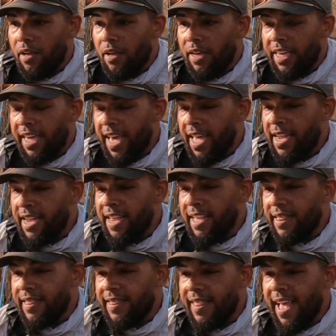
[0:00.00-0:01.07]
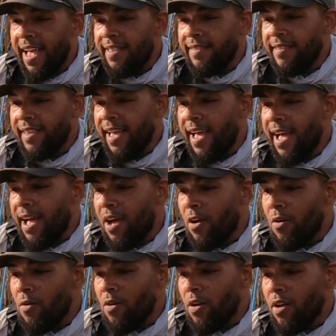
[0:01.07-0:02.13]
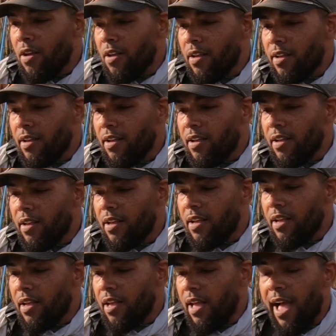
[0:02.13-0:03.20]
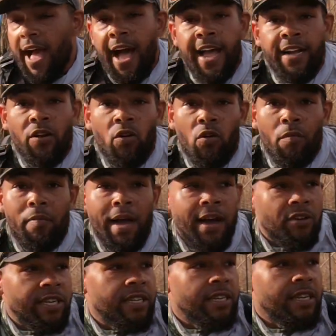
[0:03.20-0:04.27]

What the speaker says: Again, that's how I go about it.